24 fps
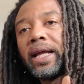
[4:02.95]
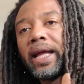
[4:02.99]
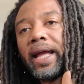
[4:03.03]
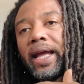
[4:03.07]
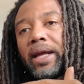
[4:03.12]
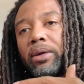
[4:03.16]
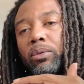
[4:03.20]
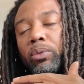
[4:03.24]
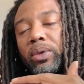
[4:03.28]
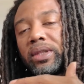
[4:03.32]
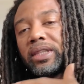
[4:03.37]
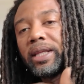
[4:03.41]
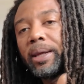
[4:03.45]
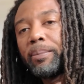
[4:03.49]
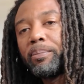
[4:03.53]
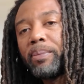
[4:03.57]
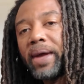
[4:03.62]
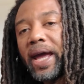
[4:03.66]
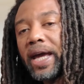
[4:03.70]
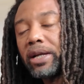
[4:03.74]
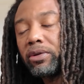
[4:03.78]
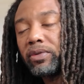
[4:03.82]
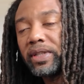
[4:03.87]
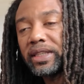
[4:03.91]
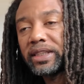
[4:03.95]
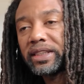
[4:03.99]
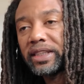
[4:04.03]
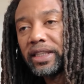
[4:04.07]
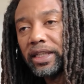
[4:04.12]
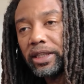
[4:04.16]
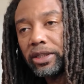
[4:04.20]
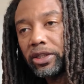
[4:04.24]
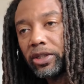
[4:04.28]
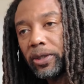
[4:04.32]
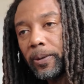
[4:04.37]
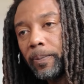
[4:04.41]
And with the battery
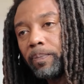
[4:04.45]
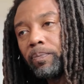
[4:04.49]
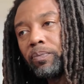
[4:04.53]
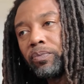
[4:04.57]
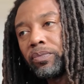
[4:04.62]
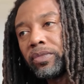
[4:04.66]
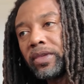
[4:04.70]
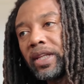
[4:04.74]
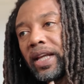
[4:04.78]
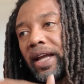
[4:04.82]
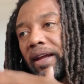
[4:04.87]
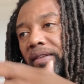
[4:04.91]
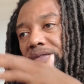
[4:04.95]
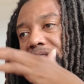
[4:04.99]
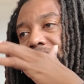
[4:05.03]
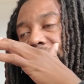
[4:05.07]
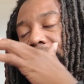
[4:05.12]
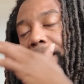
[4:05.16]
tender, if